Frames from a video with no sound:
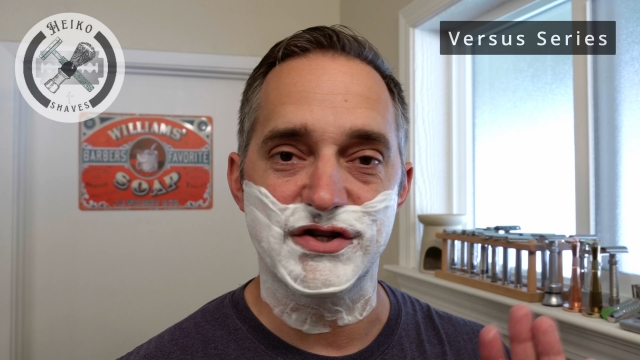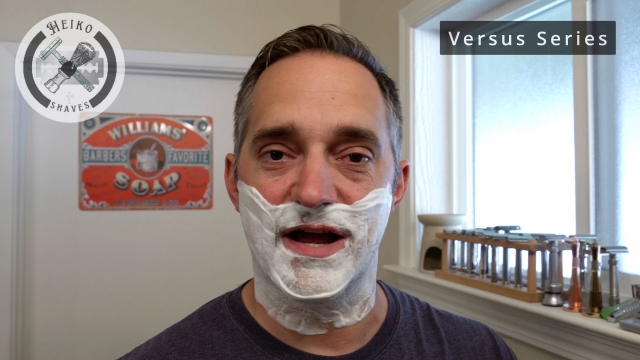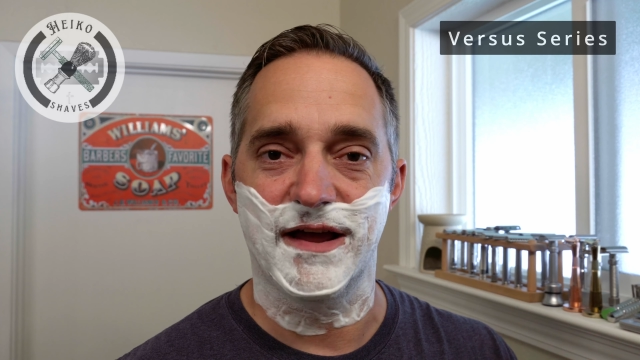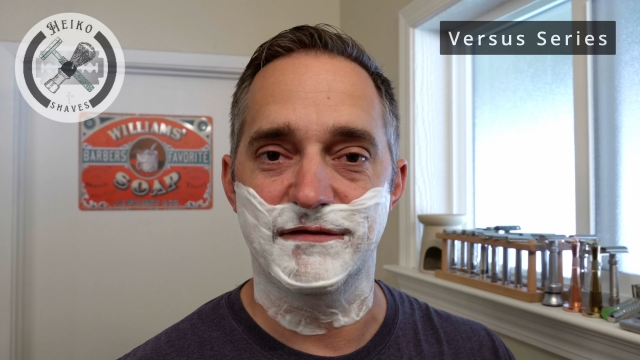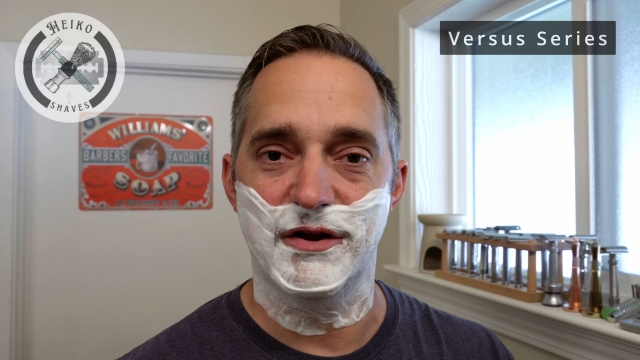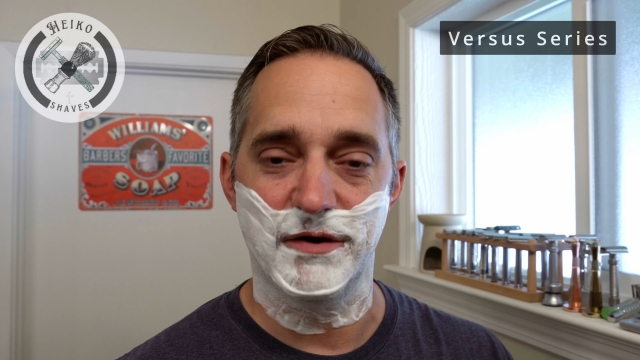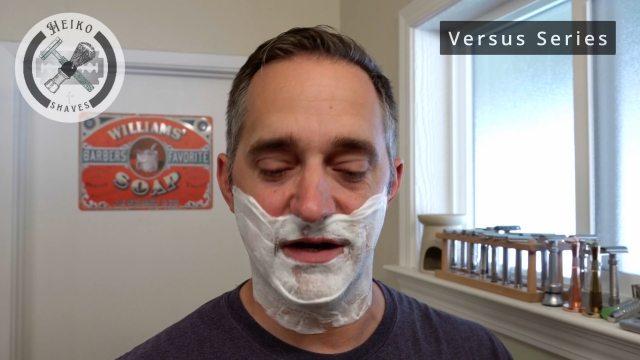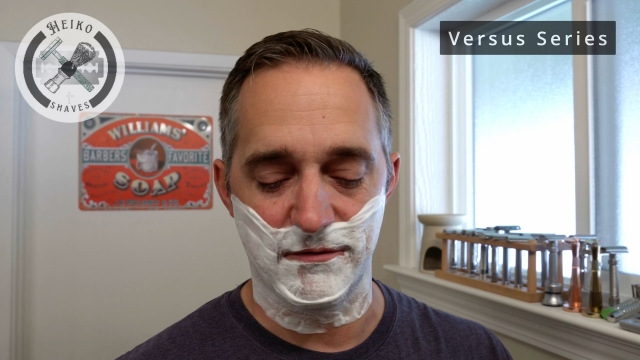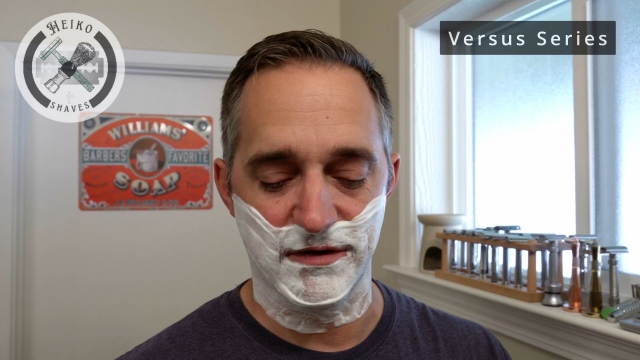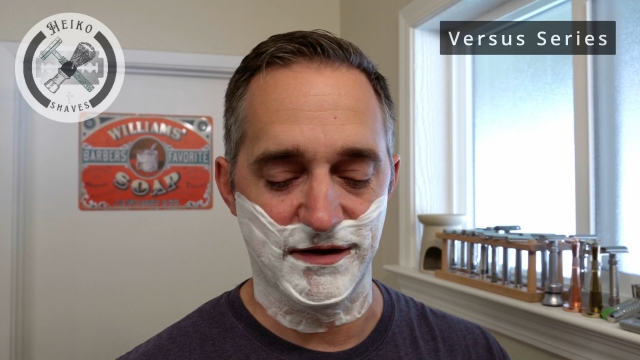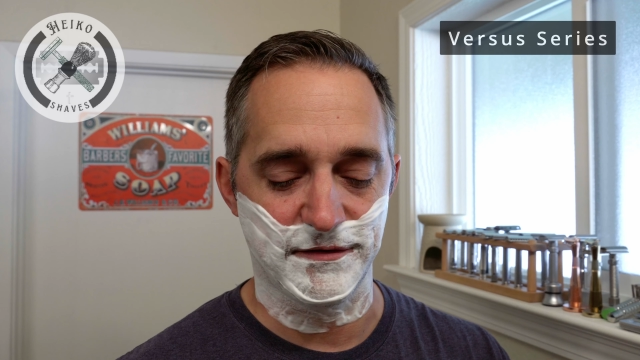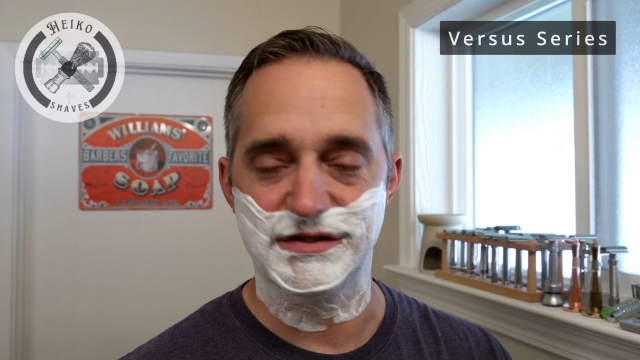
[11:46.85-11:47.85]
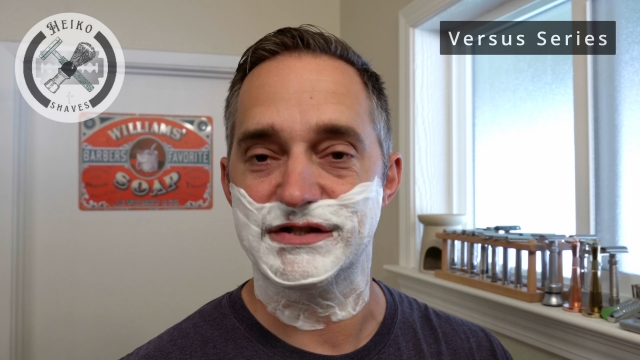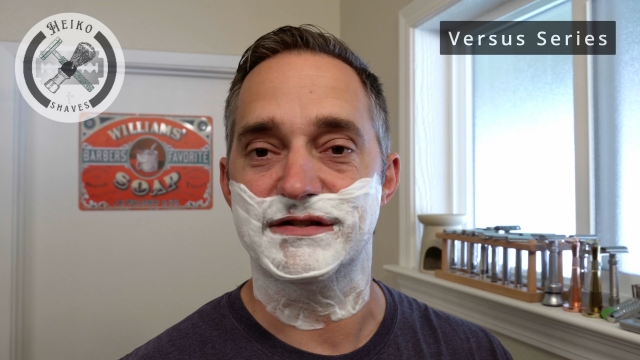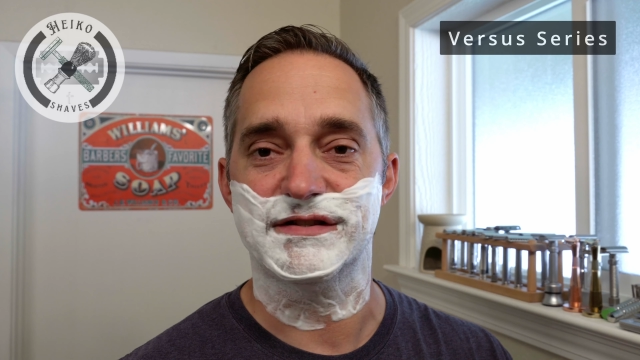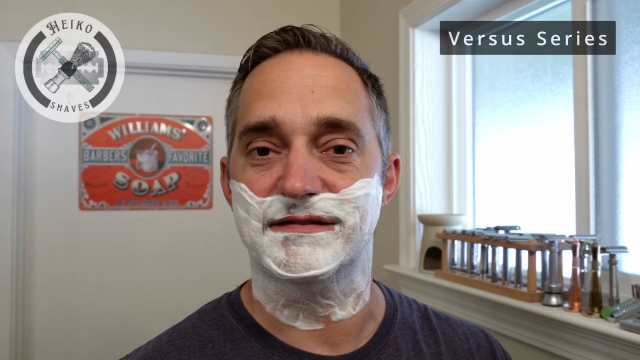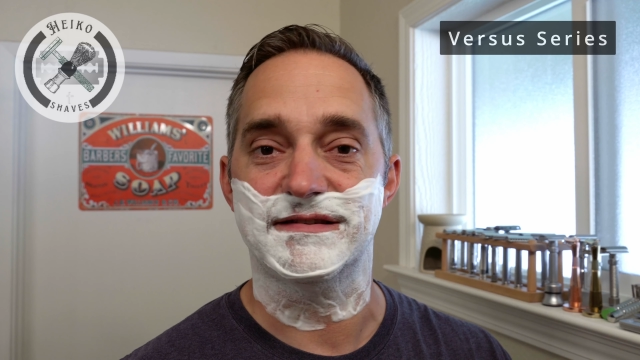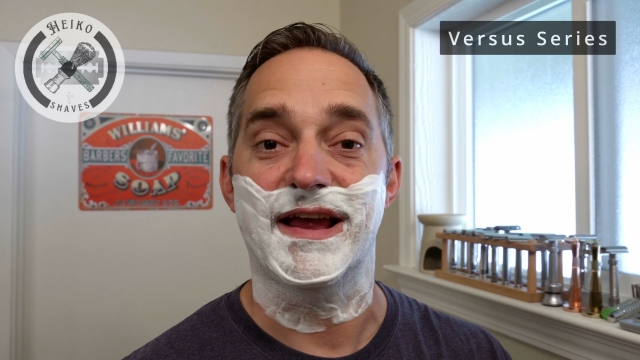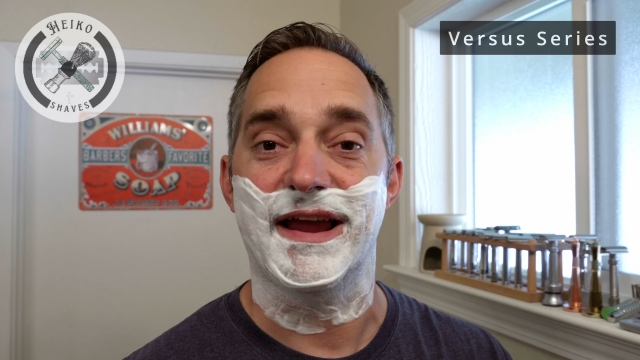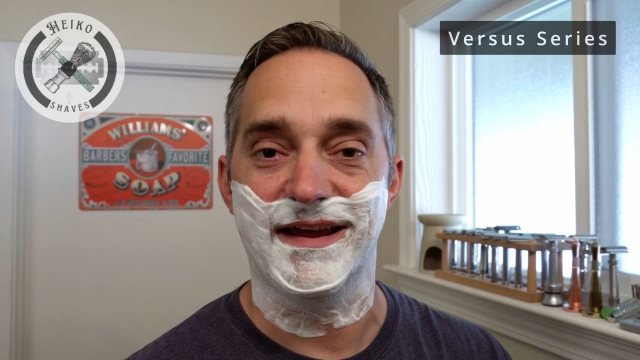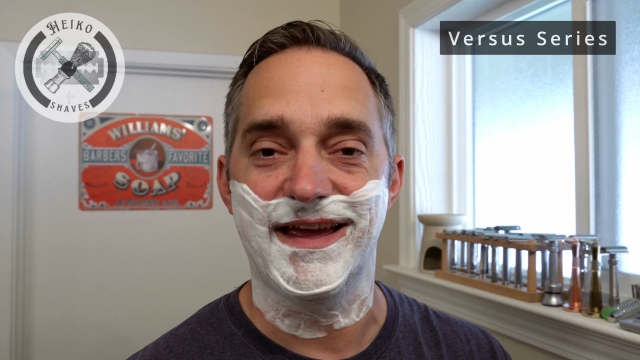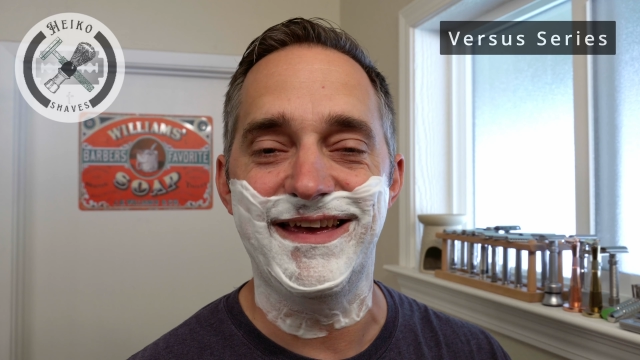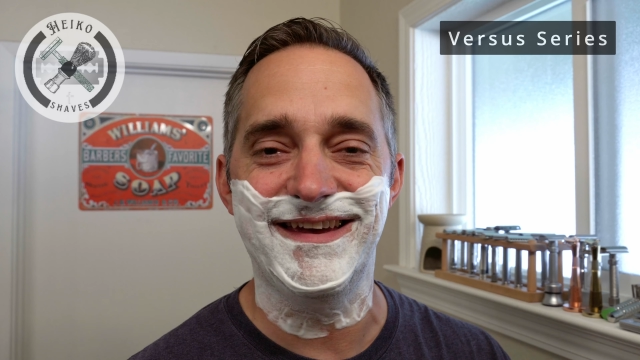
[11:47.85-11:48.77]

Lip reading: I have no idea what I was just saying.